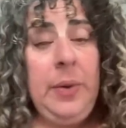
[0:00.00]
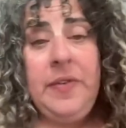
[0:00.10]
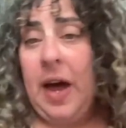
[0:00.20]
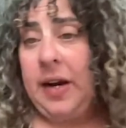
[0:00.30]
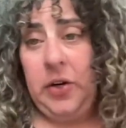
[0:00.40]
We've
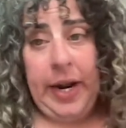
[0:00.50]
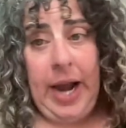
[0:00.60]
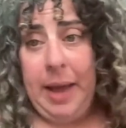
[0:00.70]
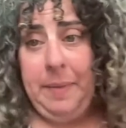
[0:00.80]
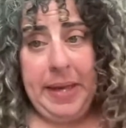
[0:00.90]
got
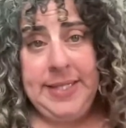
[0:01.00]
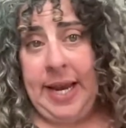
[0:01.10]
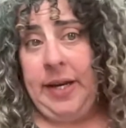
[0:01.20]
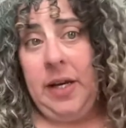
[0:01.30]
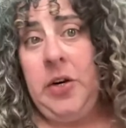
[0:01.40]
I
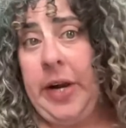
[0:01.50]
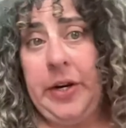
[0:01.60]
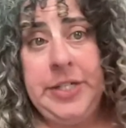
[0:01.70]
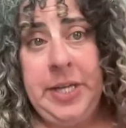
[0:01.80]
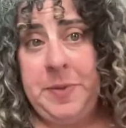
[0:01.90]
maintain a
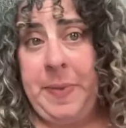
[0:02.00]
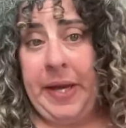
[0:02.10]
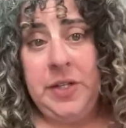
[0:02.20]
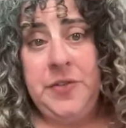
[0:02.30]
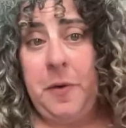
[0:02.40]
creator tips
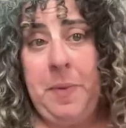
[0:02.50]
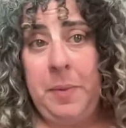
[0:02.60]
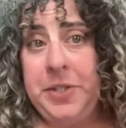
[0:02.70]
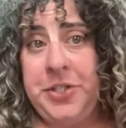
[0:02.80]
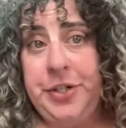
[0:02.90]
page for
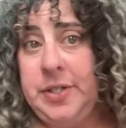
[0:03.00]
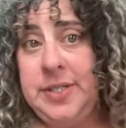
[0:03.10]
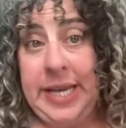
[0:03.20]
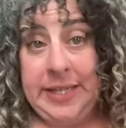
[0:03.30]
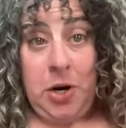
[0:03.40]
publishers,
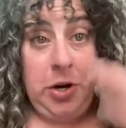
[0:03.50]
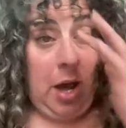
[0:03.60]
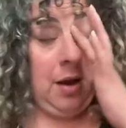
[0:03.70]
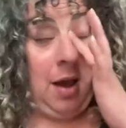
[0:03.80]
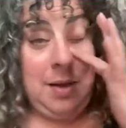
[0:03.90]

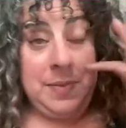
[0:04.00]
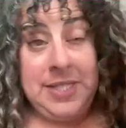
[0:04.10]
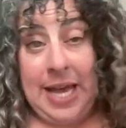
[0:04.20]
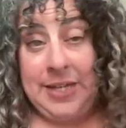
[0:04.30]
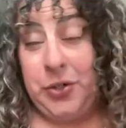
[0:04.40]

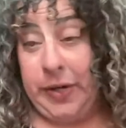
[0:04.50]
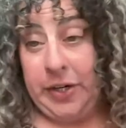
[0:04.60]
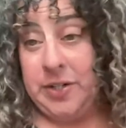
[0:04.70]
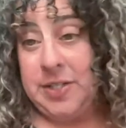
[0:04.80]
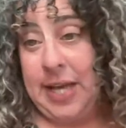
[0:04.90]

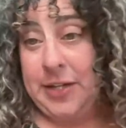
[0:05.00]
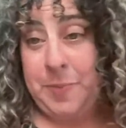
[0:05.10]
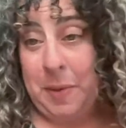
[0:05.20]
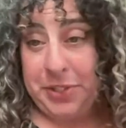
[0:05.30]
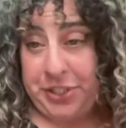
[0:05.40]

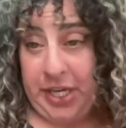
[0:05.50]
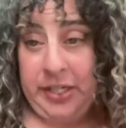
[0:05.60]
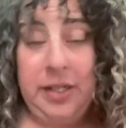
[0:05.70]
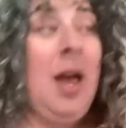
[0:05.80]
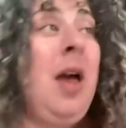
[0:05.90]

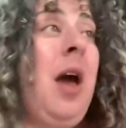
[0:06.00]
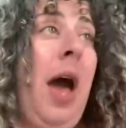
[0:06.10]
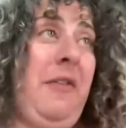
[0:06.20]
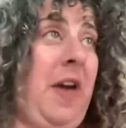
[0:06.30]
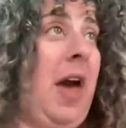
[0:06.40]
kickstarter.com/creators/publishing.
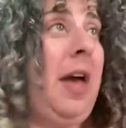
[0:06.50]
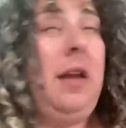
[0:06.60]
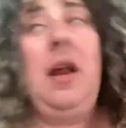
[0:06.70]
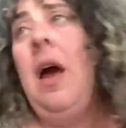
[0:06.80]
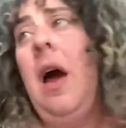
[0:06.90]
I've
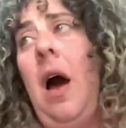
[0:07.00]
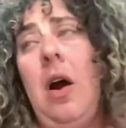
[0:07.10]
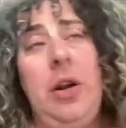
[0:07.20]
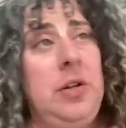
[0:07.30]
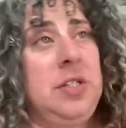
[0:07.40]
got
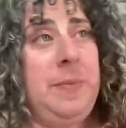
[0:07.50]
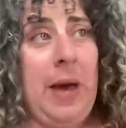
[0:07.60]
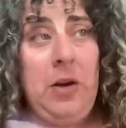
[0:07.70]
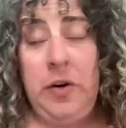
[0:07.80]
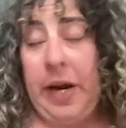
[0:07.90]
articles
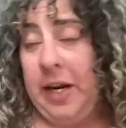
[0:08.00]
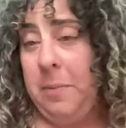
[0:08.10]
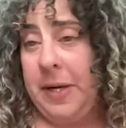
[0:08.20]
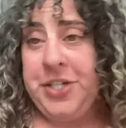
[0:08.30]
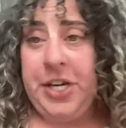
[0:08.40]
about creating a
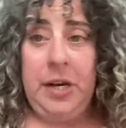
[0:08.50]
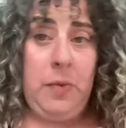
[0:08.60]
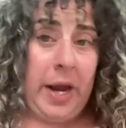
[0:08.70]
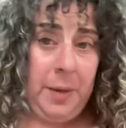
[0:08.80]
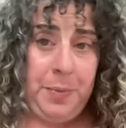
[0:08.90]
budget,
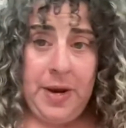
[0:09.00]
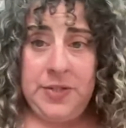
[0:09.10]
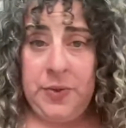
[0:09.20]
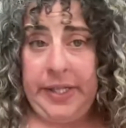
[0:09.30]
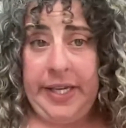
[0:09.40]
writing a
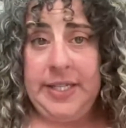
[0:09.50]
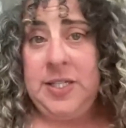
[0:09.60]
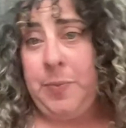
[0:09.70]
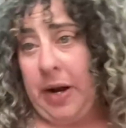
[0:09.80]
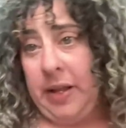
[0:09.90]
press release,
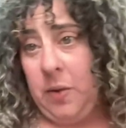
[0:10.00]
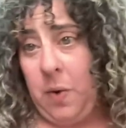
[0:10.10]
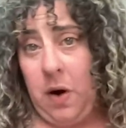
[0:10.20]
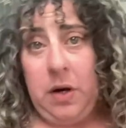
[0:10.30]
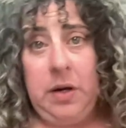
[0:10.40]
spreading the
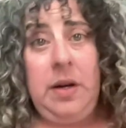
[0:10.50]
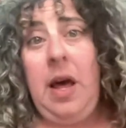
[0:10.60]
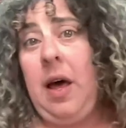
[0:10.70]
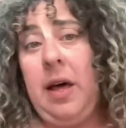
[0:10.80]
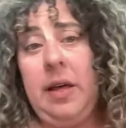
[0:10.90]
word,
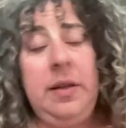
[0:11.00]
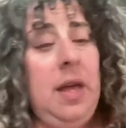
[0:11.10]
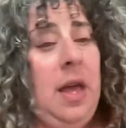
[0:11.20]
a